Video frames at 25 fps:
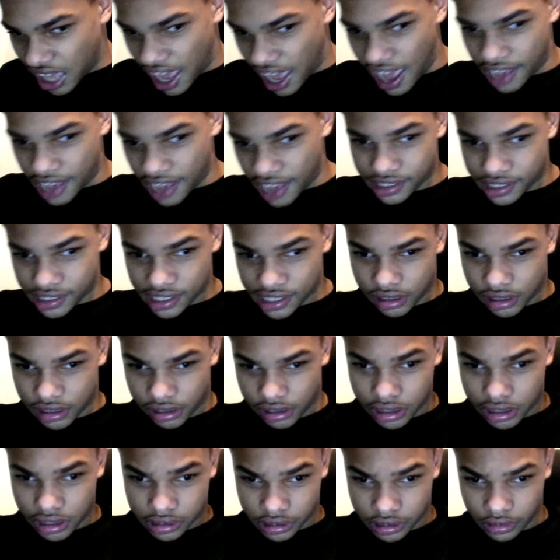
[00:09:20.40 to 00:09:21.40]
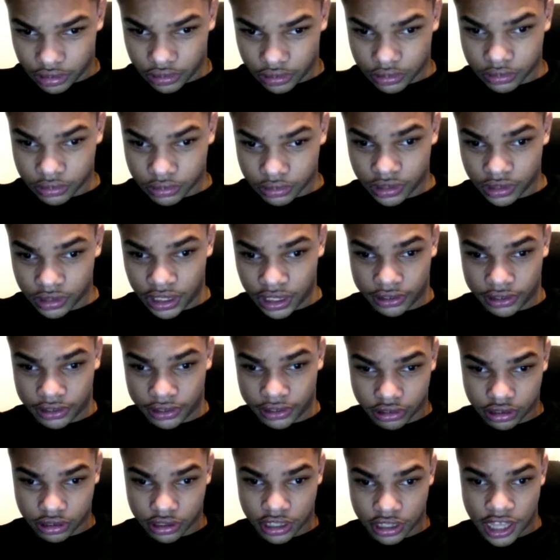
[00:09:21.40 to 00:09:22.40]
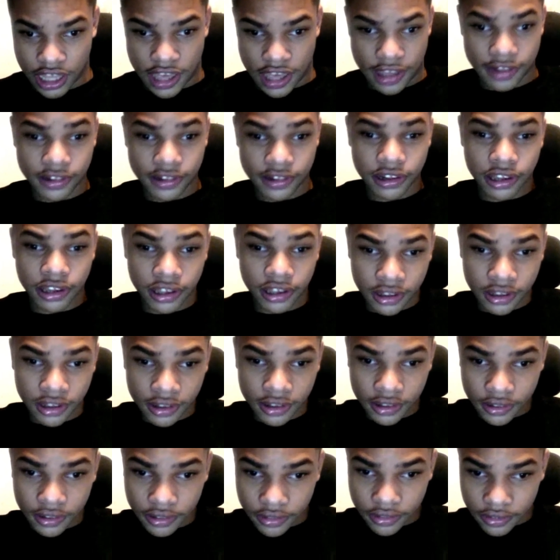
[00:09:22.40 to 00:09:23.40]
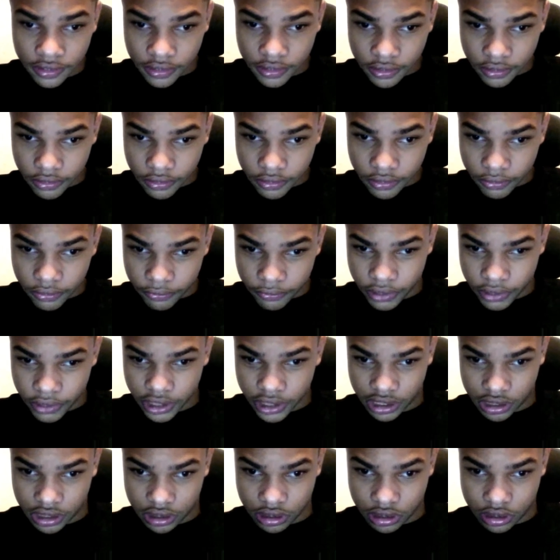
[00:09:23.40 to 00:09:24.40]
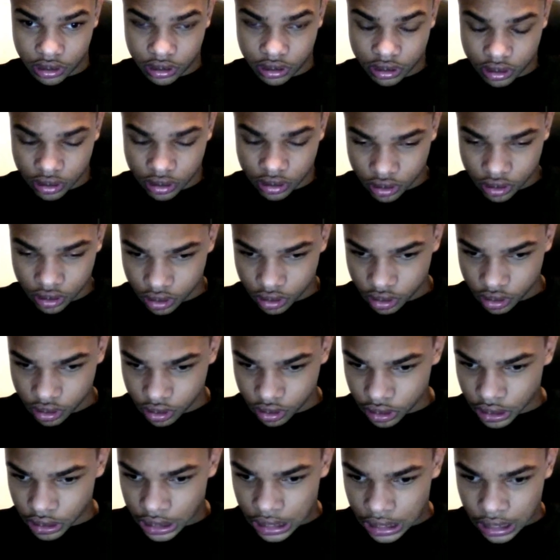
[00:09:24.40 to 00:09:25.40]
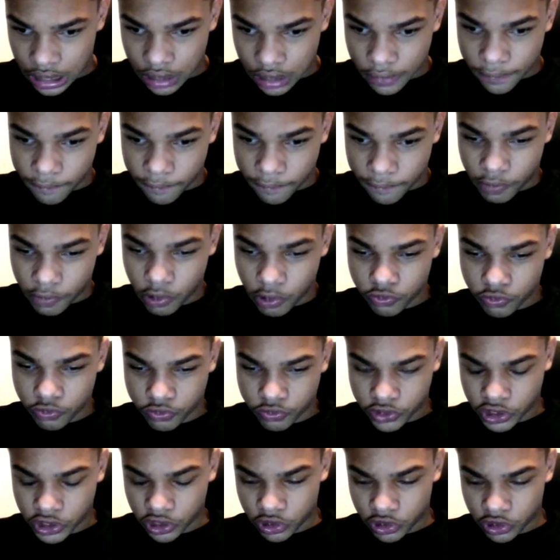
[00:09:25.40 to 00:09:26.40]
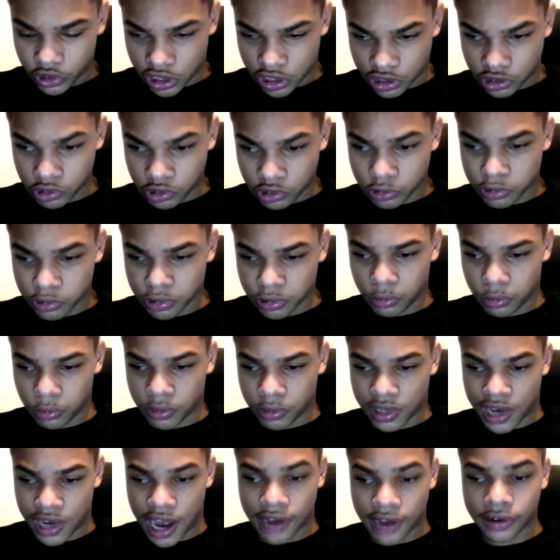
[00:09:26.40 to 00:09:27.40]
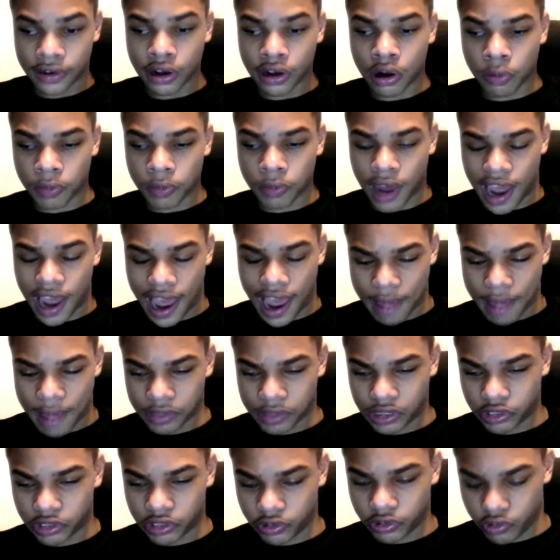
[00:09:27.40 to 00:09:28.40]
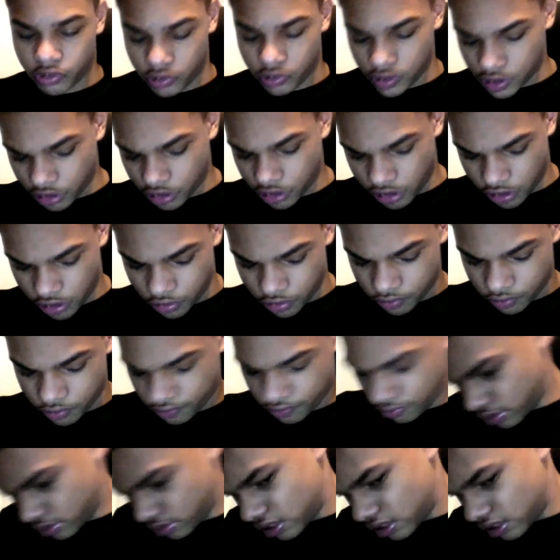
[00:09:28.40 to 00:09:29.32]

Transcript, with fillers: I can't sit there like and freaking post video on YouTube when I know I'm not happy doing it. So,